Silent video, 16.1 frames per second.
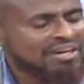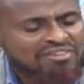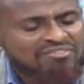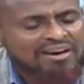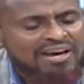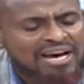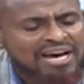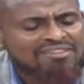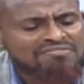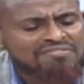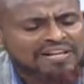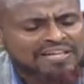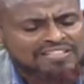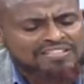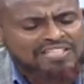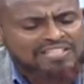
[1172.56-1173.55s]
if I have
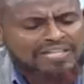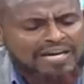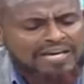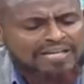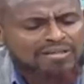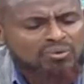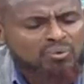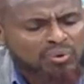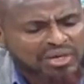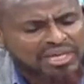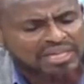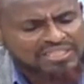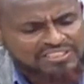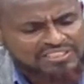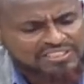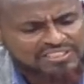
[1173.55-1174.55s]
99
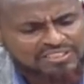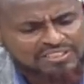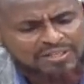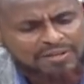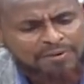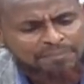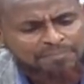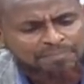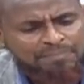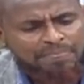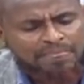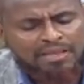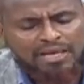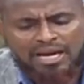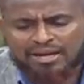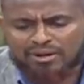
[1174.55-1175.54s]
weaknesses
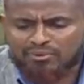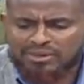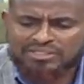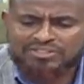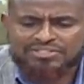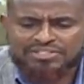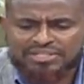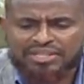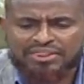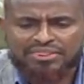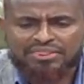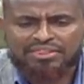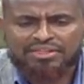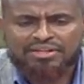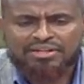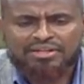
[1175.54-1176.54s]
and 1
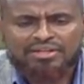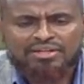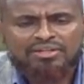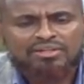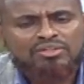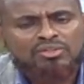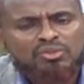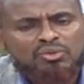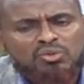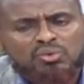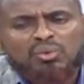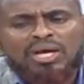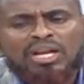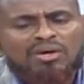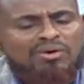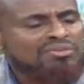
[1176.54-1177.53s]
strength, you
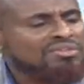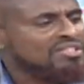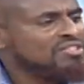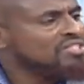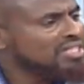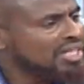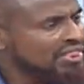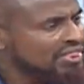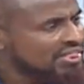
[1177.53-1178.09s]
dwell on the strength.